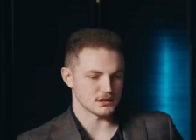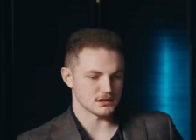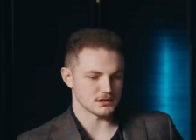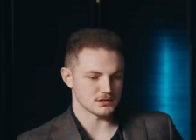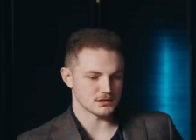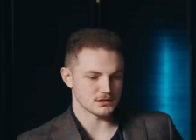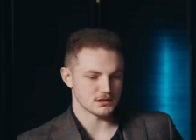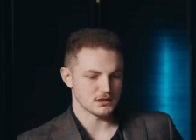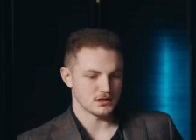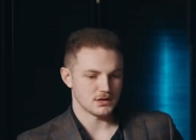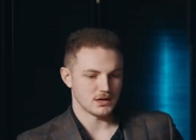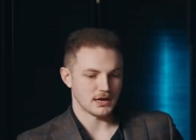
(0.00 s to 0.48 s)

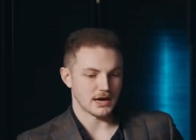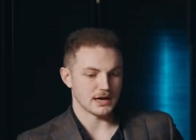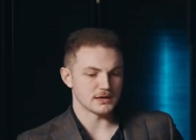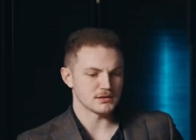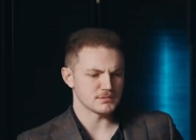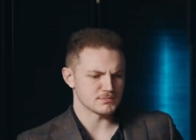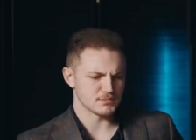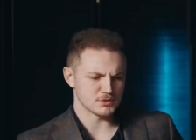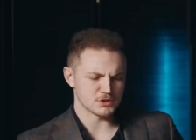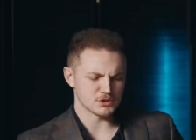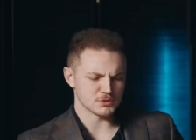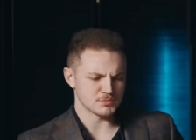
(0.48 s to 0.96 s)
it,
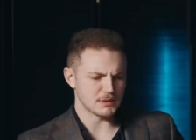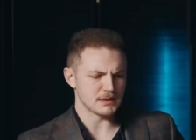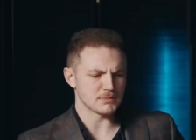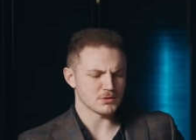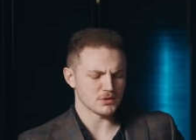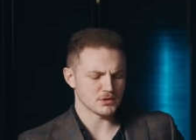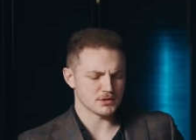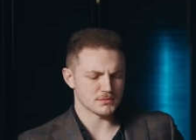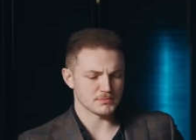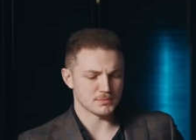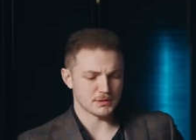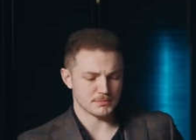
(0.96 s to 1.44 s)
and just people
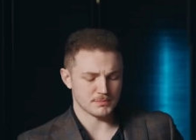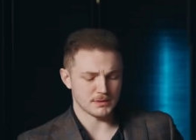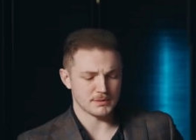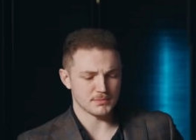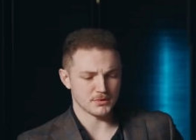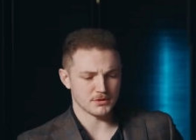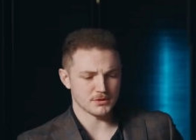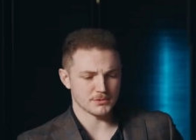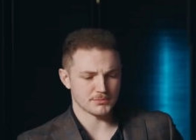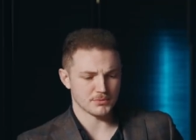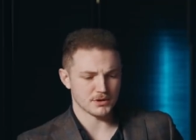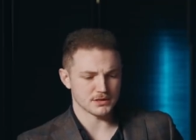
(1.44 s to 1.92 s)
on the people
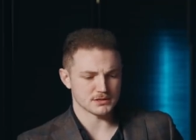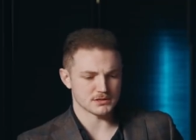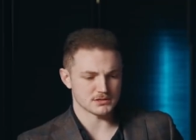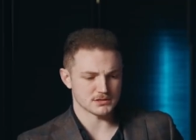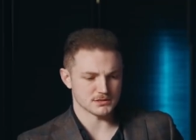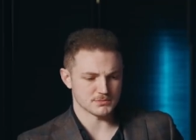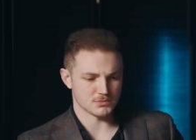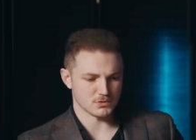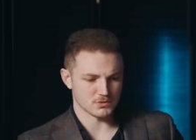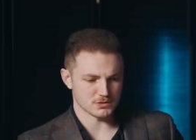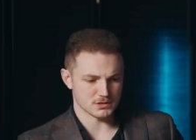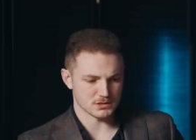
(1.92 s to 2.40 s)
on the Brexit
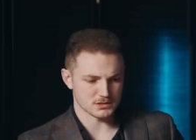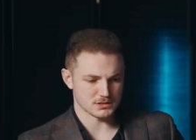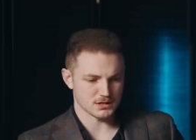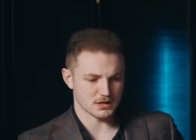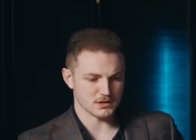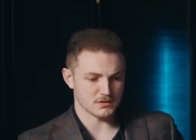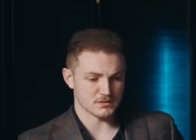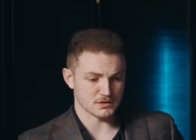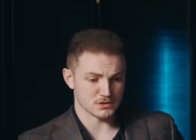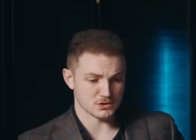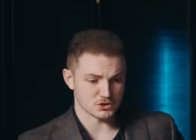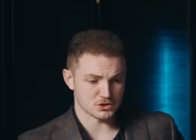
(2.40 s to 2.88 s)
supporting side
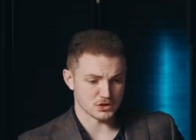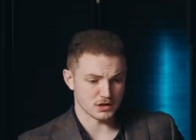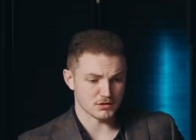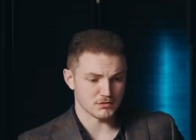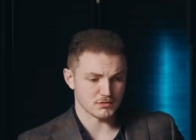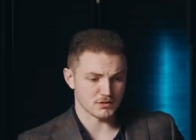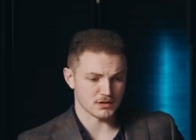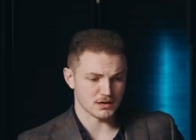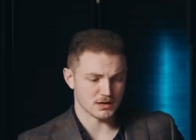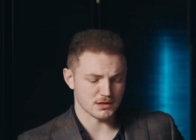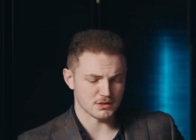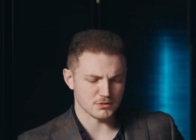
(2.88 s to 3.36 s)
of things
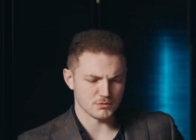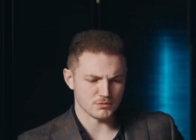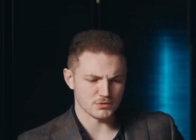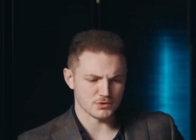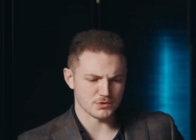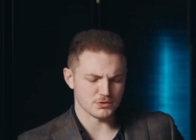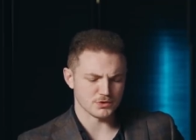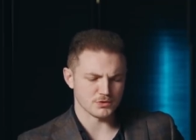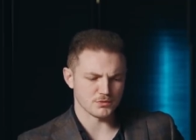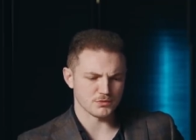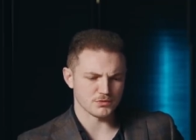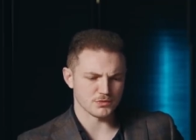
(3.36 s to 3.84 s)
generally, like the
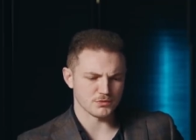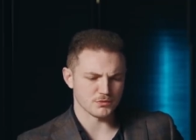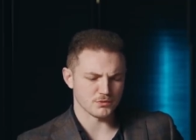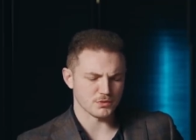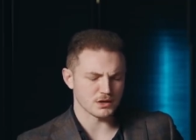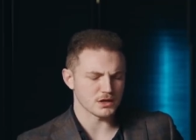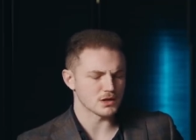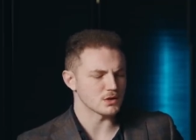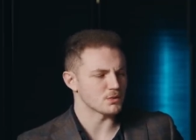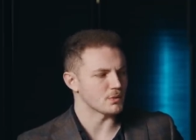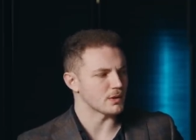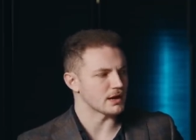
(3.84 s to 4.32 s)
the, the, the
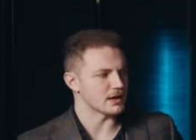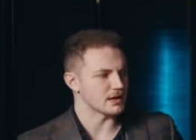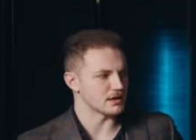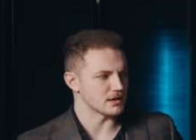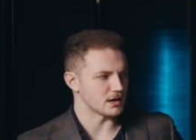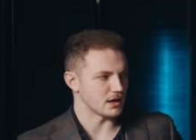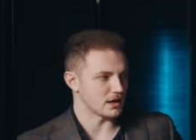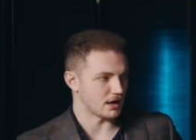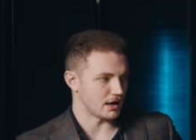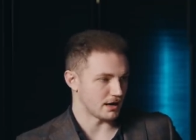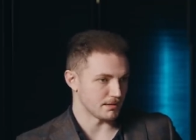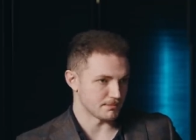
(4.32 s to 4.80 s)
real way,
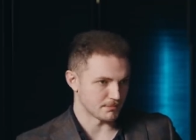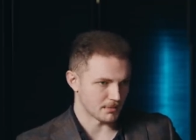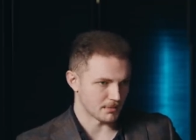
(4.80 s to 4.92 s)
in